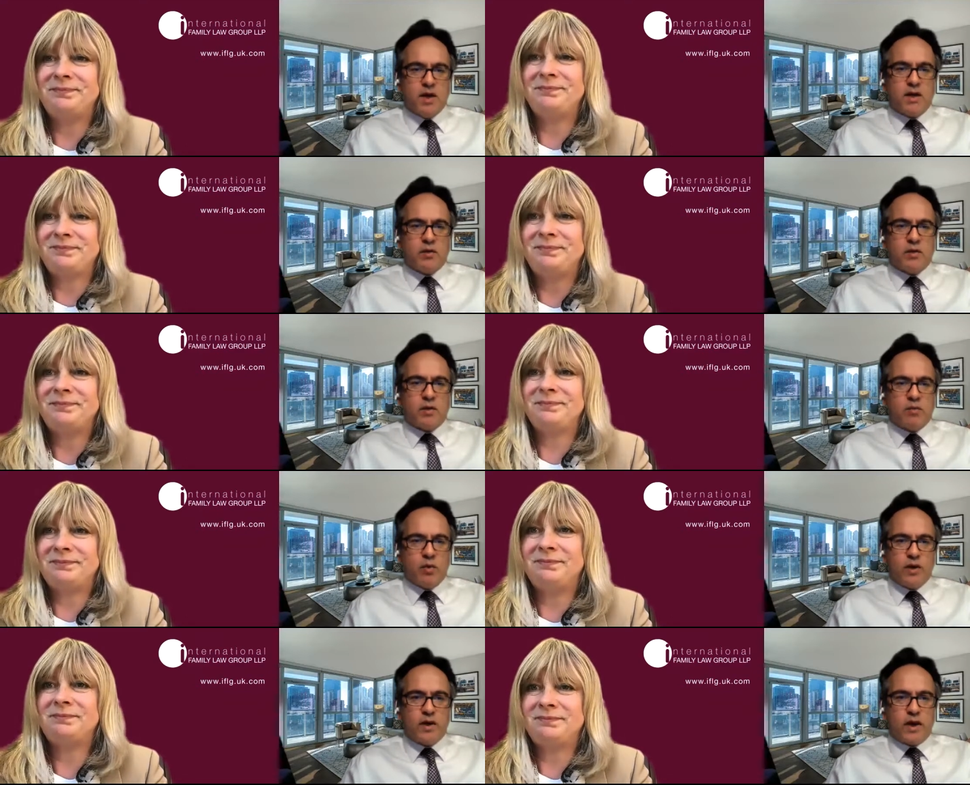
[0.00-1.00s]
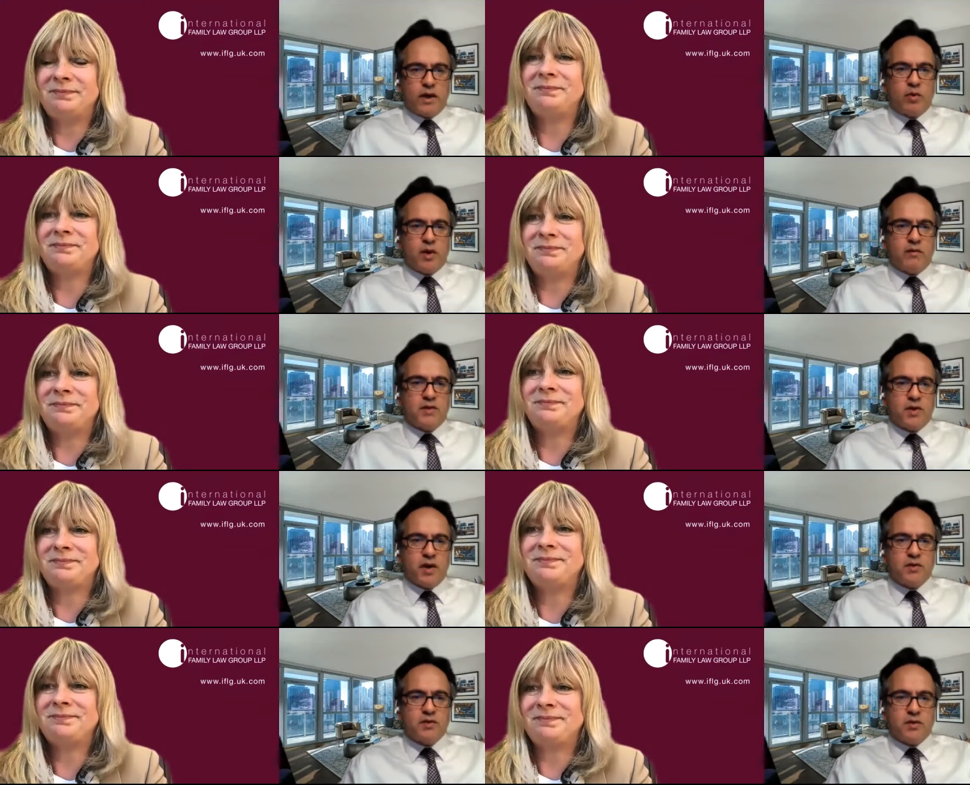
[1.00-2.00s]
Speaker 1: you can appoint a private
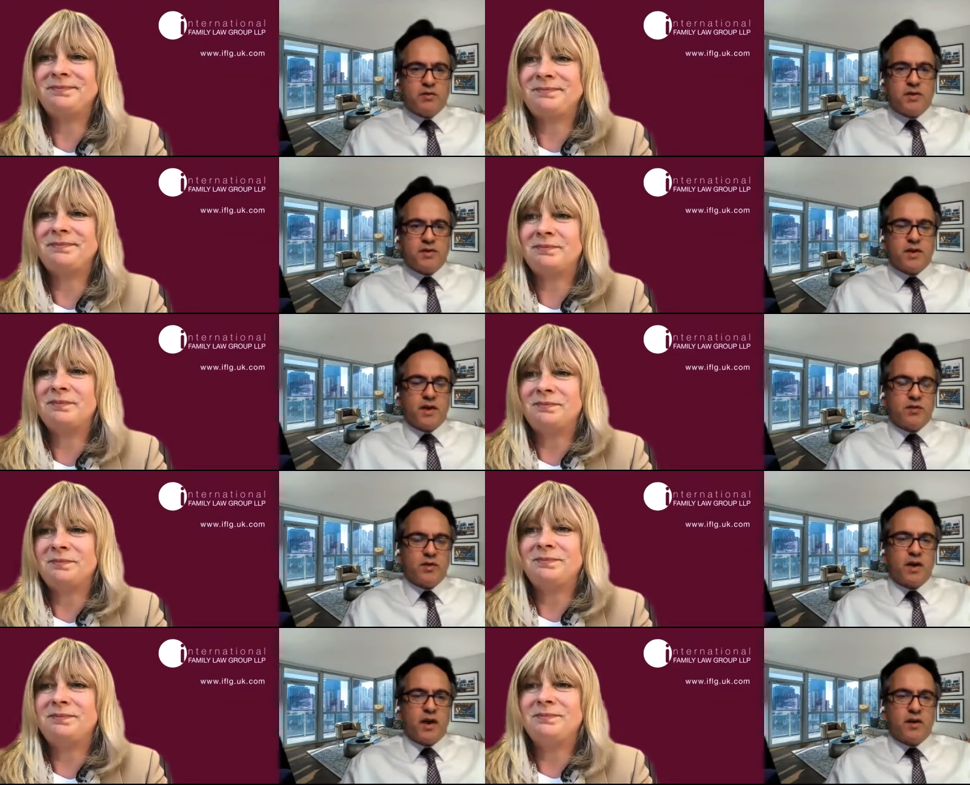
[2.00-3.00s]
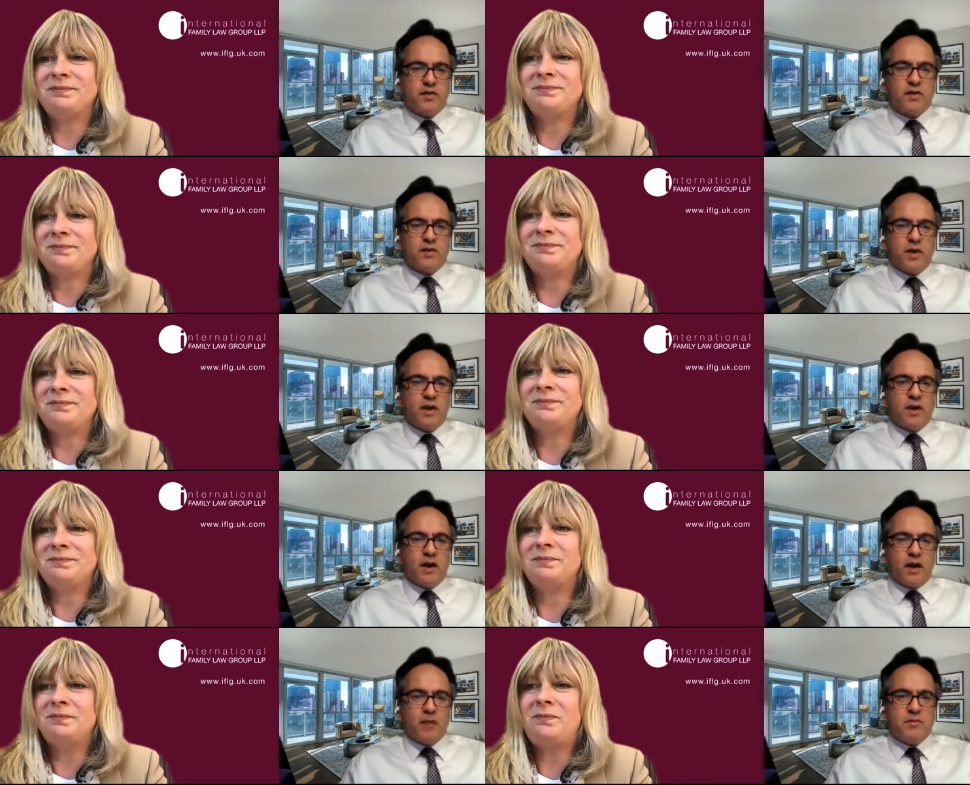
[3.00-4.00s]
judge to decide your case.
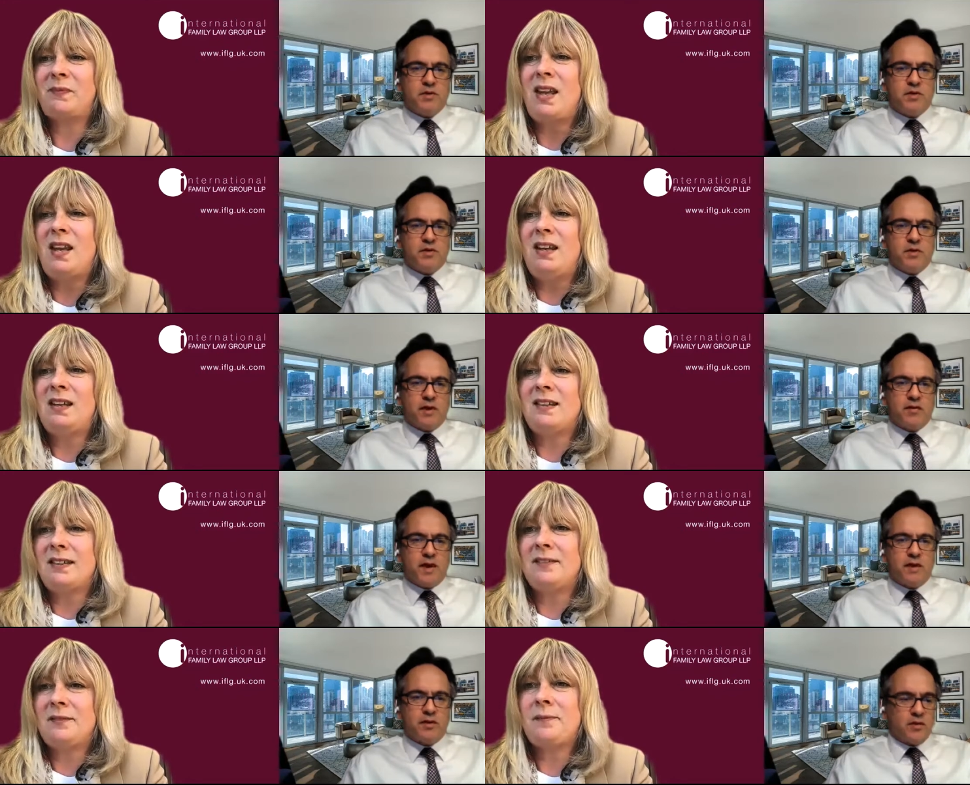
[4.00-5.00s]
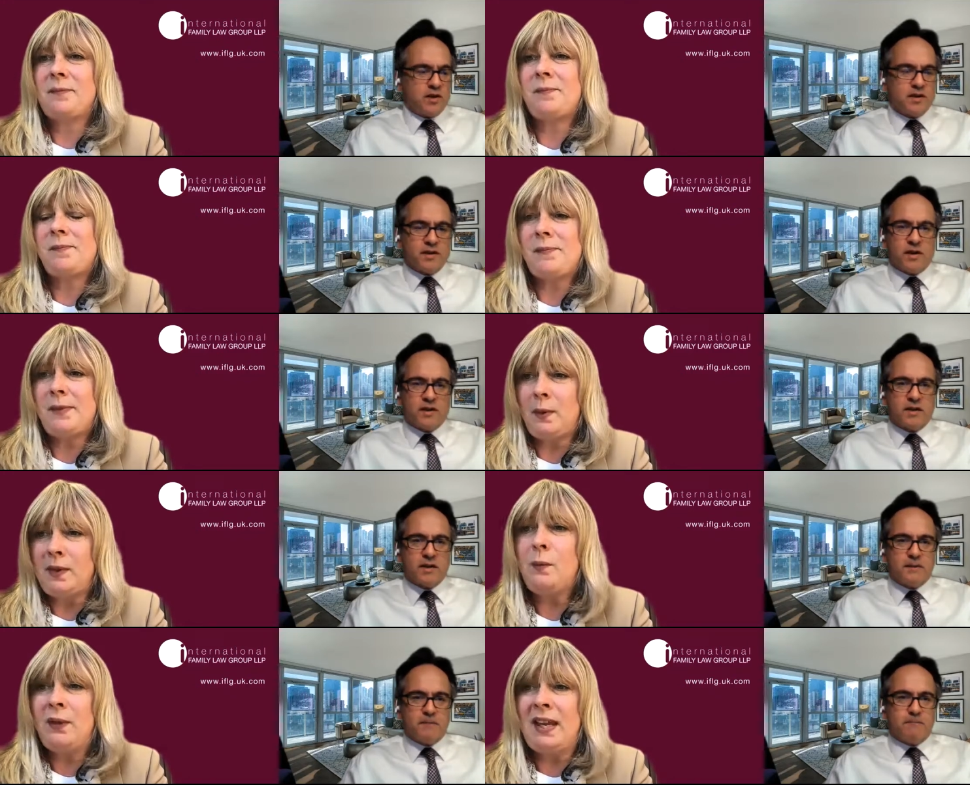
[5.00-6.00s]
Um, mm. did you have that or anything like
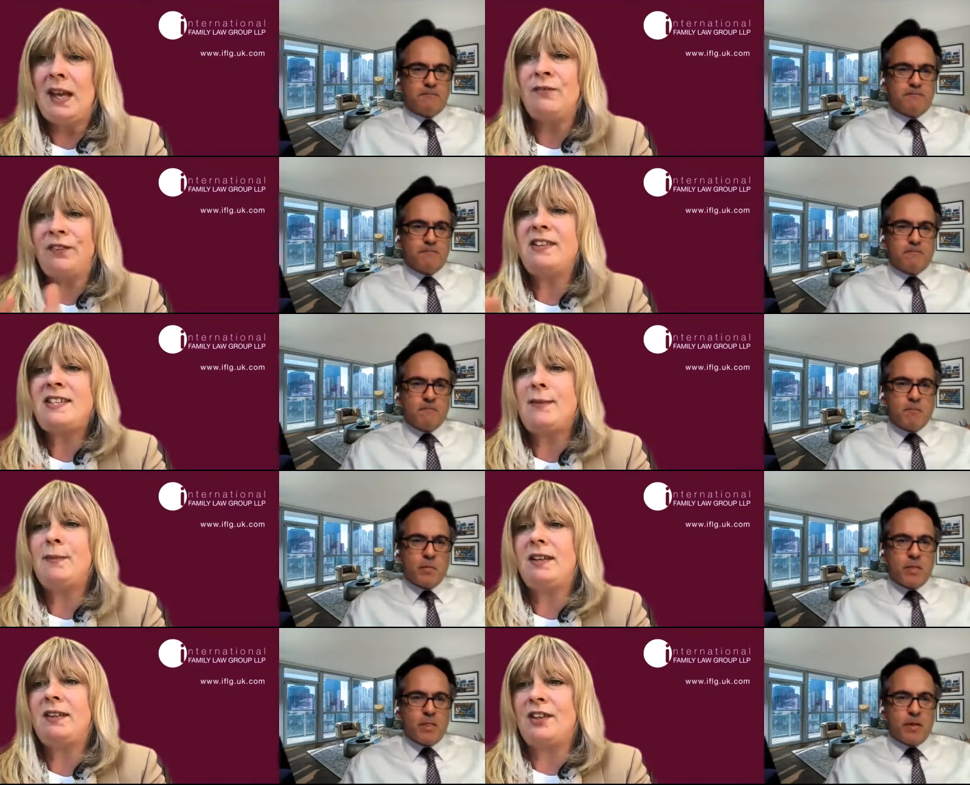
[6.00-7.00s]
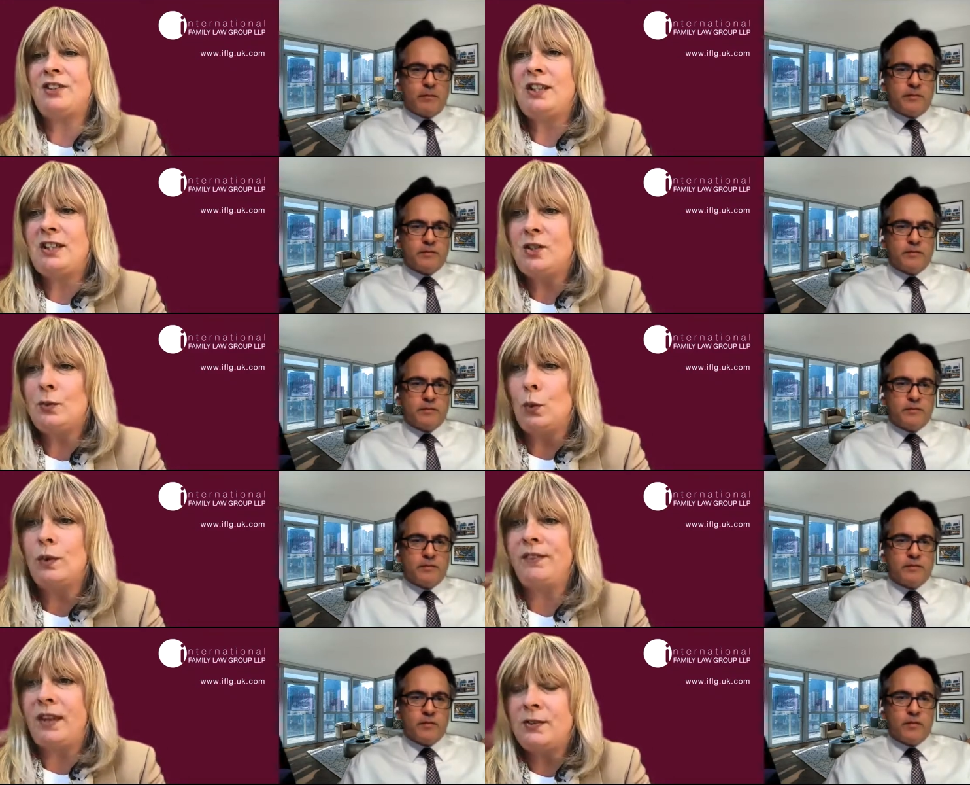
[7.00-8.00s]
that?
Speaker 2: We have very similar actually to all
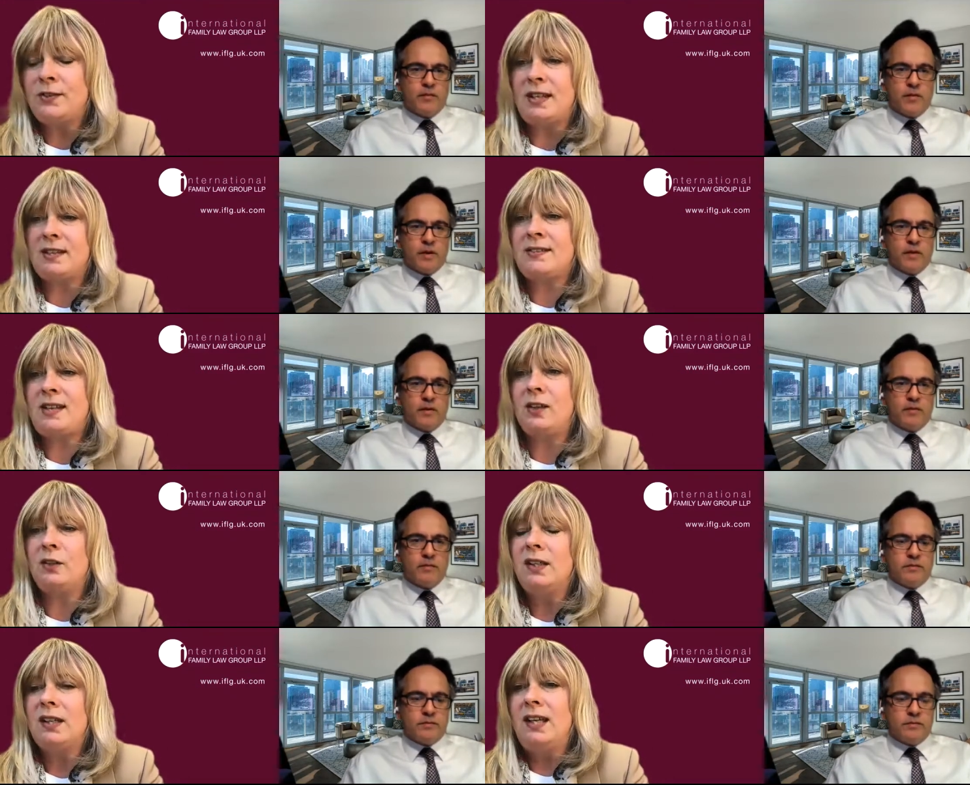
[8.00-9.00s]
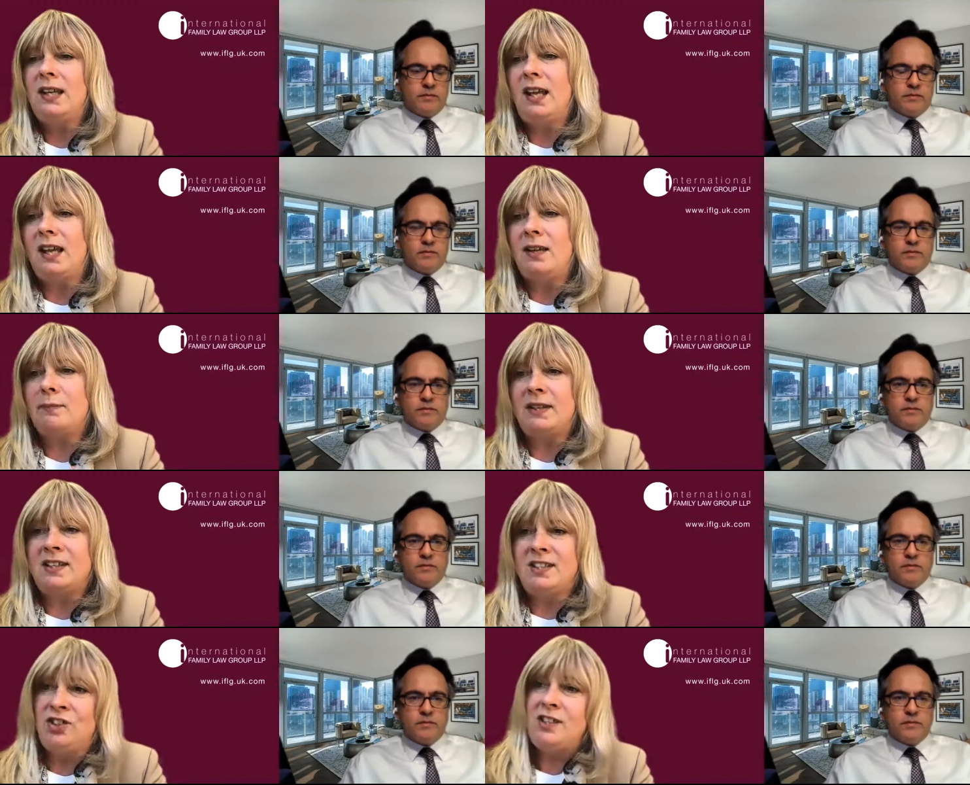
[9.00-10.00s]
of those things. So um, in
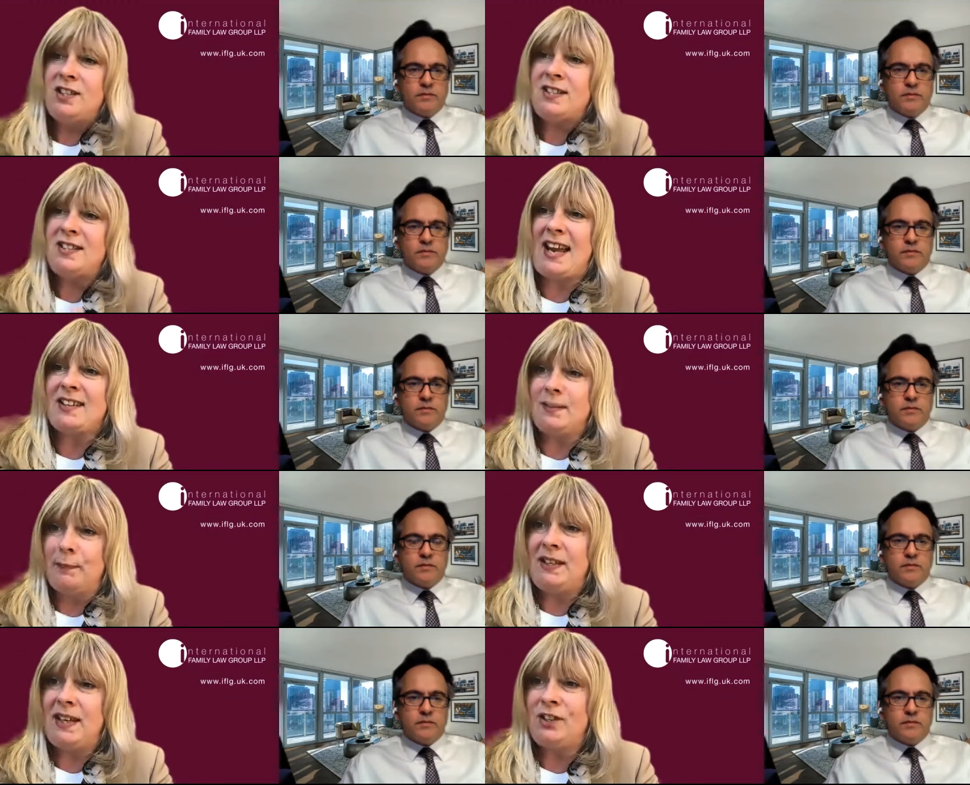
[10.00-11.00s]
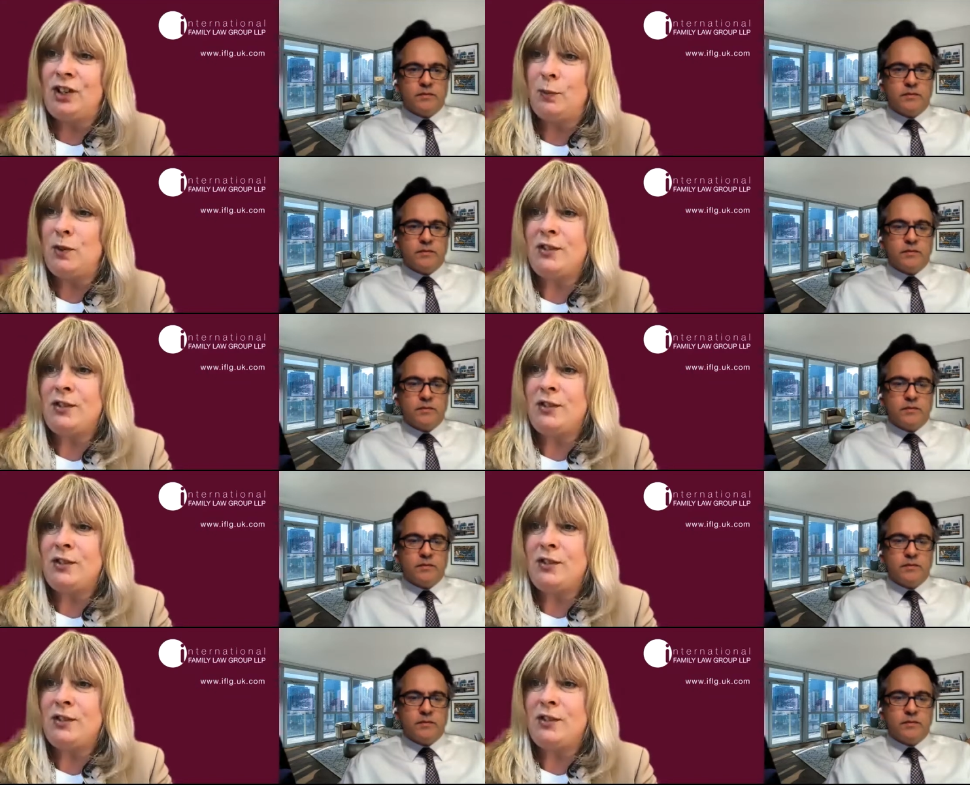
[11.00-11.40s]
addition to the standard mediation, which is